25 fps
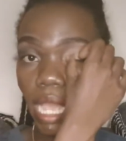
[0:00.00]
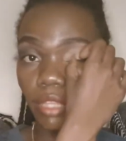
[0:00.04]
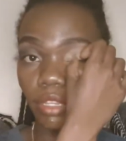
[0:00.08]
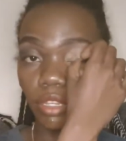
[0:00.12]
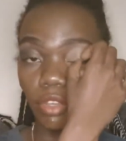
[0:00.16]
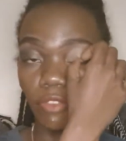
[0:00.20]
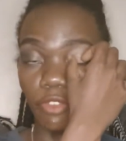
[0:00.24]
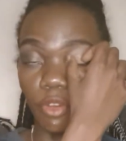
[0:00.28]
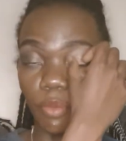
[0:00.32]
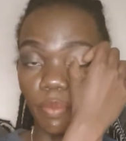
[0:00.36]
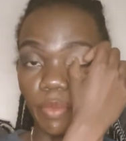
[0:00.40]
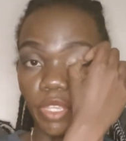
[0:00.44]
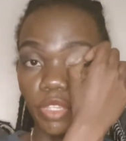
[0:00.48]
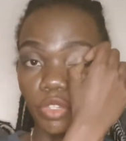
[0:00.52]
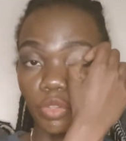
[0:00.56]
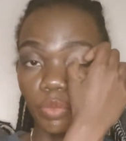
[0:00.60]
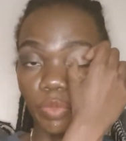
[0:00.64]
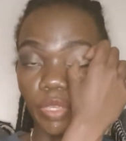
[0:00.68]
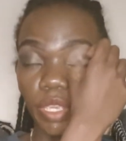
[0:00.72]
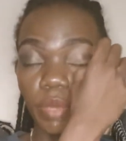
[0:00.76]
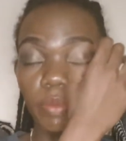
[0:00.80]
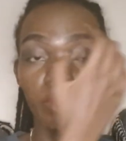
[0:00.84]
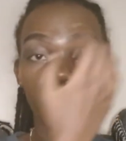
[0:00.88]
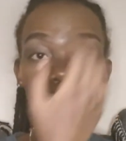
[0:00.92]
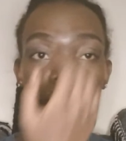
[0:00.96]
for me to be
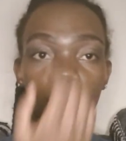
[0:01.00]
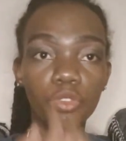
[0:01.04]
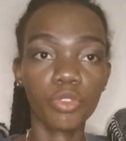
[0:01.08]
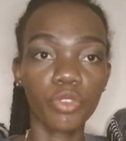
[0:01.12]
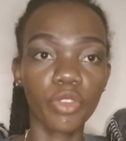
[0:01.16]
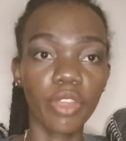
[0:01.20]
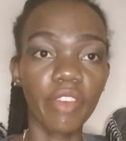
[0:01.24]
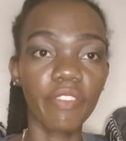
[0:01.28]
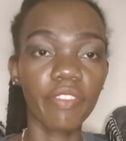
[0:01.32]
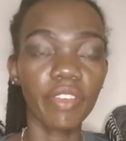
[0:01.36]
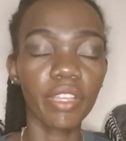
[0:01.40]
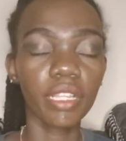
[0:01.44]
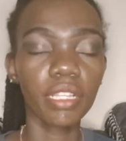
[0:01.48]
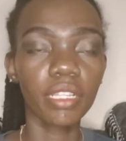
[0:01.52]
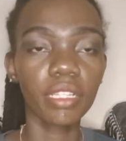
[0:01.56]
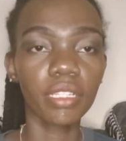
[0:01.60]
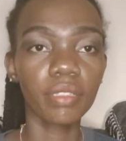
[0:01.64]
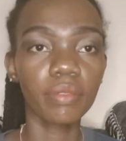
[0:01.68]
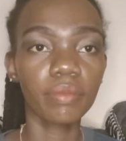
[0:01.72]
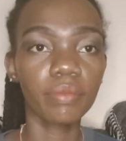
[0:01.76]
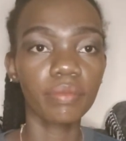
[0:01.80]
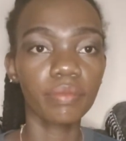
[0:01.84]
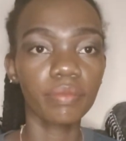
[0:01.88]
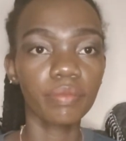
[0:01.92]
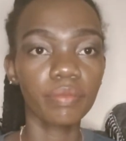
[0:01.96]
able to travel?
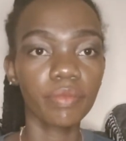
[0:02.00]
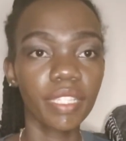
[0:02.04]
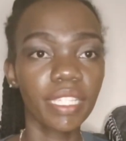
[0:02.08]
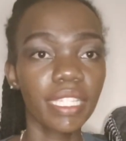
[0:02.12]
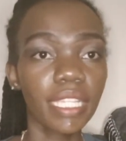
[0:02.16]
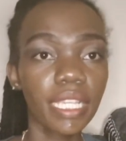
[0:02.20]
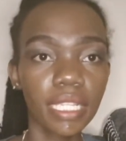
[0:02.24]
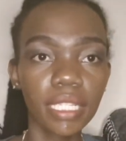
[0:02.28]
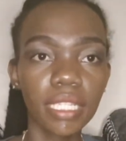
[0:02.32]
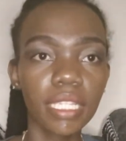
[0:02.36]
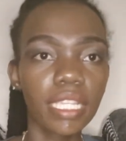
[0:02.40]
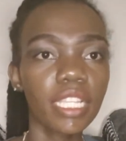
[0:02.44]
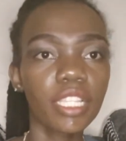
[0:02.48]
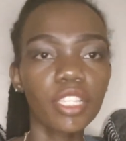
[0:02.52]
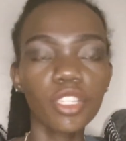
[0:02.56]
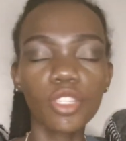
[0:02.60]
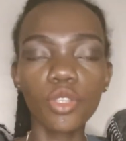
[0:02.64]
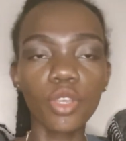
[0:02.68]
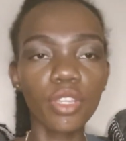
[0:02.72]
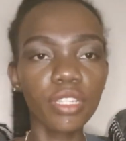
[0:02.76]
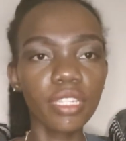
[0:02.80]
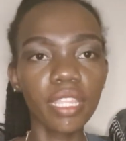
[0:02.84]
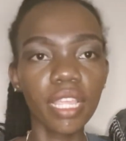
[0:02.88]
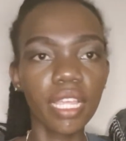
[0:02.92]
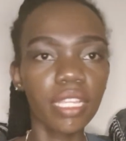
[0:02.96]
See, it's
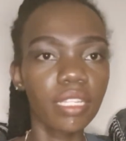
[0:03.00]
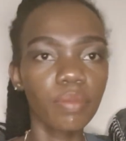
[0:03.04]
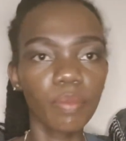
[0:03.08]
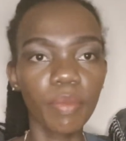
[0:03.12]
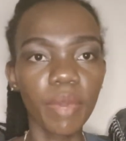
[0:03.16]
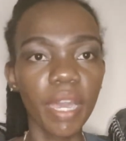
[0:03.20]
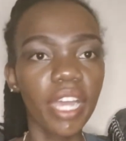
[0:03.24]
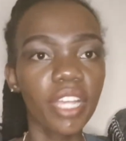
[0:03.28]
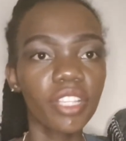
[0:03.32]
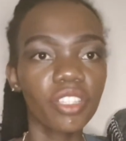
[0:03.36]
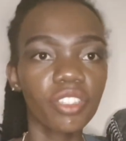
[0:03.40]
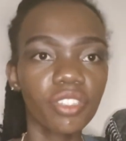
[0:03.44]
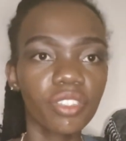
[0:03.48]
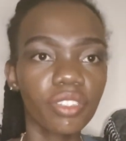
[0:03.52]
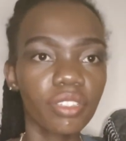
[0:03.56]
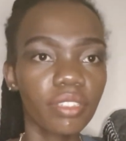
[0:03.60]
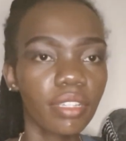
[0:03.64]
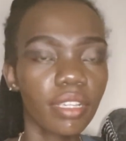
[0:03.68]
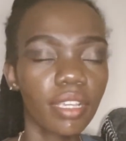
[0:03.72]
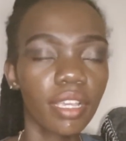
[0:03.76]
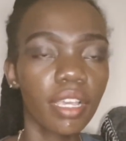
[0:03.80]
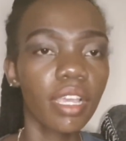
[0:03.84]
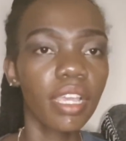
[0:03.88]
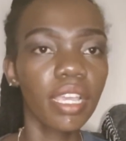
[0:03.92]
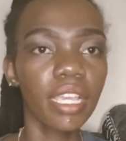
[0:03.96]
not that much.
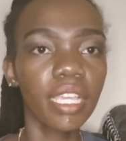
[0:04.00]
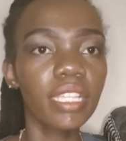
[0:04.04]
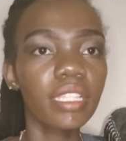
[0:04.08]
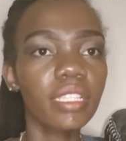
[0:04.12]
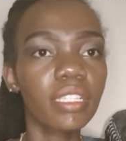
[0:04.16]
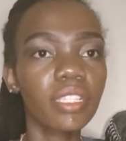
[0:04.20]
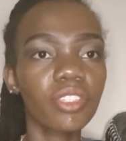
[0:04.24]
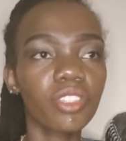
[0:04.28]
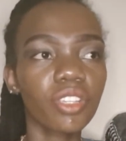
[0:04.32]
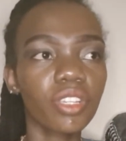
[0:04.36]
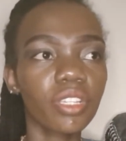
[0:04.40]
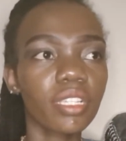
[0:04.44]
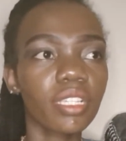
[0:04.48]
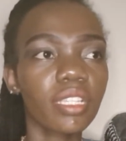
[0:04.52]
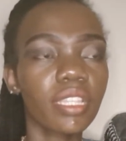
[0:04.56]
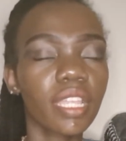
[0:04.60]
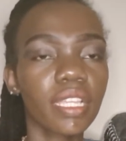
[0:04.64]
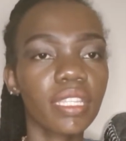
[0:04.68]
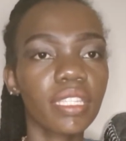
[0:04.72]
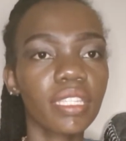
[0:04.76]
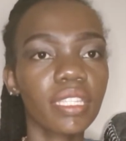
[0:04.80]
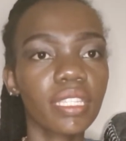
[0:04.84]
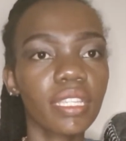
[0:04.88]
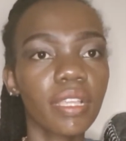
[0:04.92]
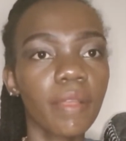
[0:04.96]
It's just
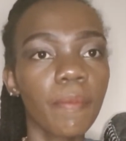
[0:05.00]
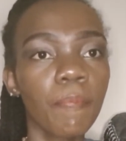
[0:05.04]
that